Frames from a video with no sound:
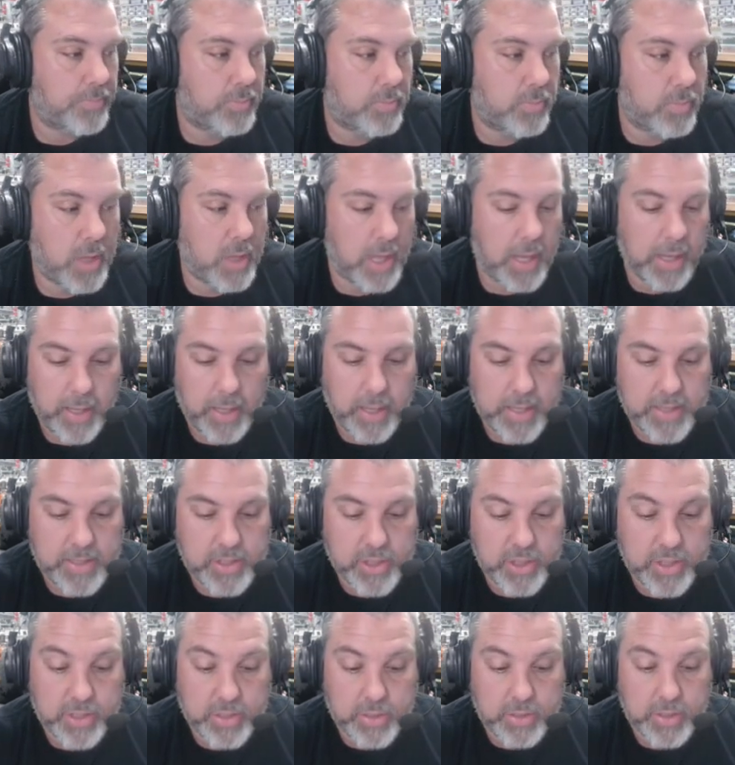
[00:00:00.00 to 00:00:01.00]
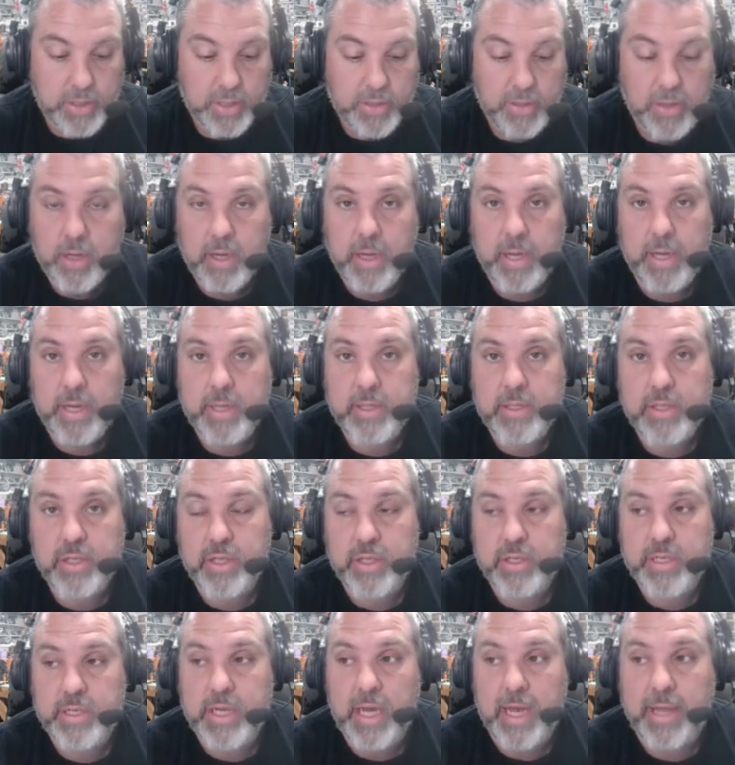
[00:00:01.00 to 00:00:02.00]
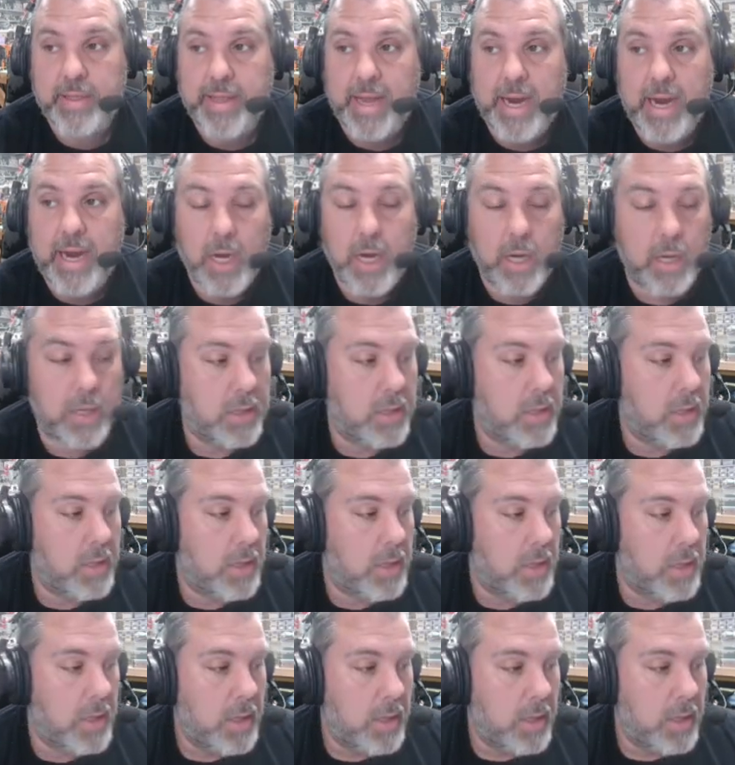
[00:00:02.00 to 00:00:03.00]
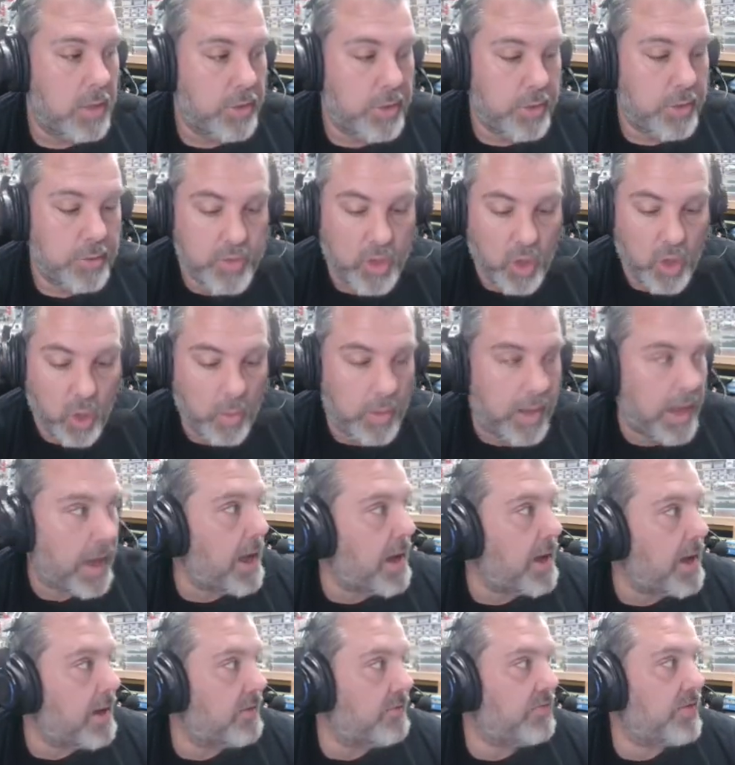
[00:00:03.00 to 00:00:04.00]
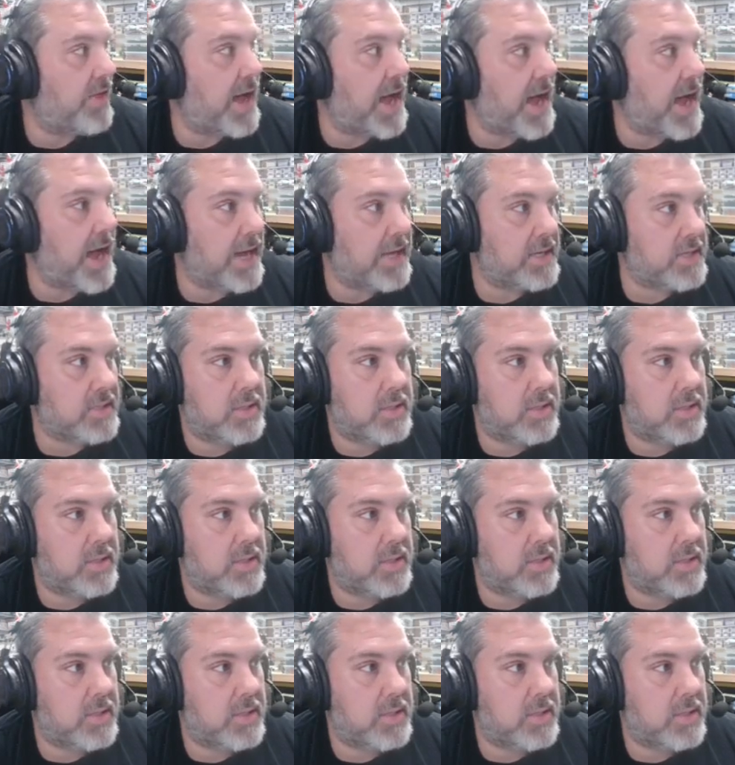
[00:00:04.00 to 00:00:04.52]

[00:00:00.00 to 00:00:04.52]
Like, it's just not there. You don't have that